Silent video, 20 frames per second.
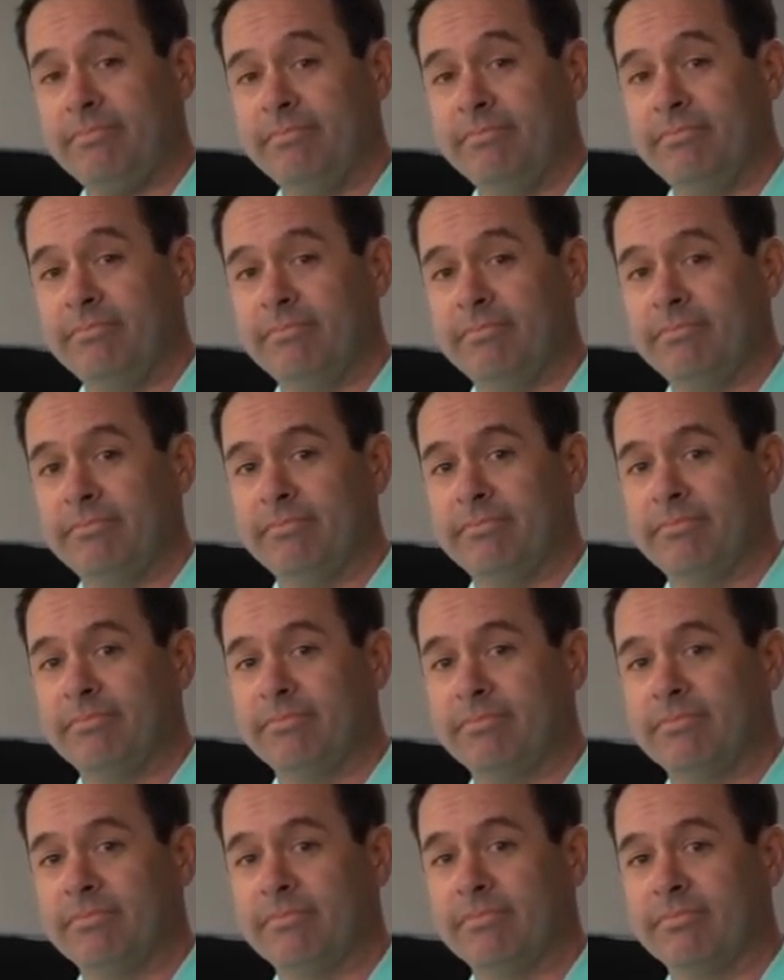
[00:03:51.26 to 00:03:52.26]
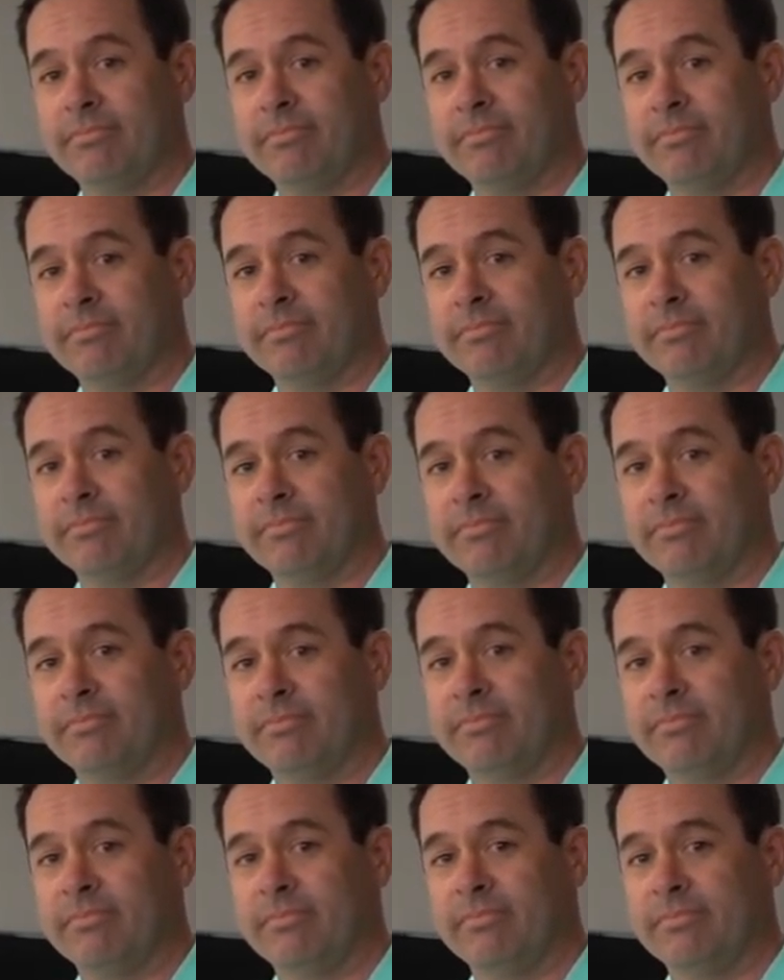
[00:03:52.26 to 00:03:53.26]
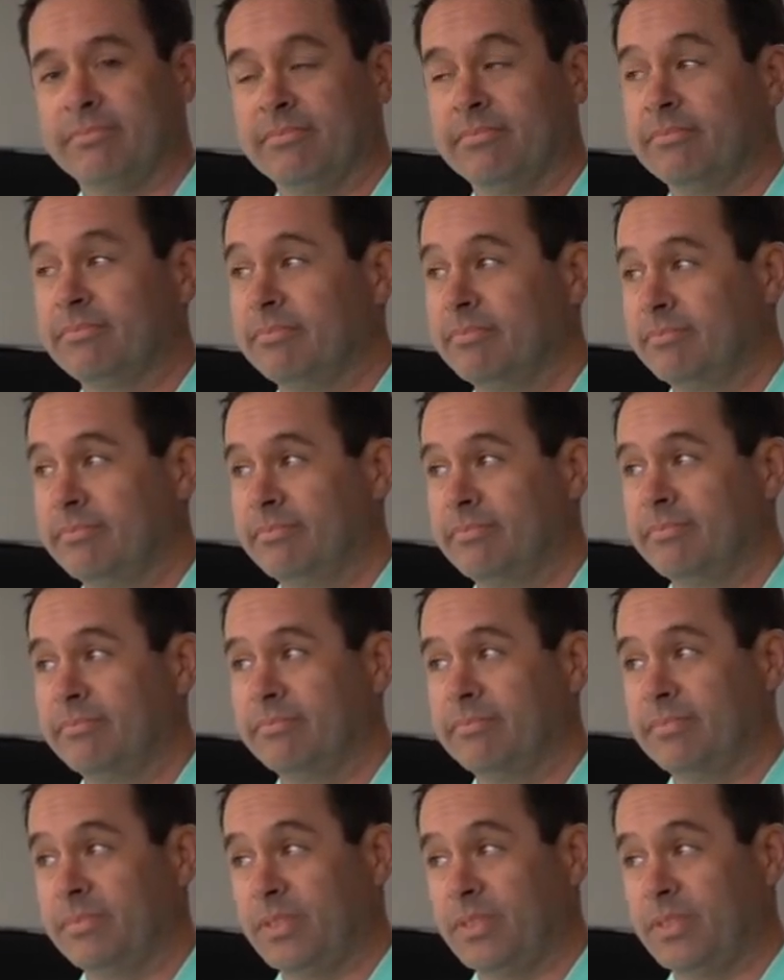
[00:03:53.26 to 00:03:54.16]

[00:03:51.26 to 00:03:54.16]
This person isn't speaking.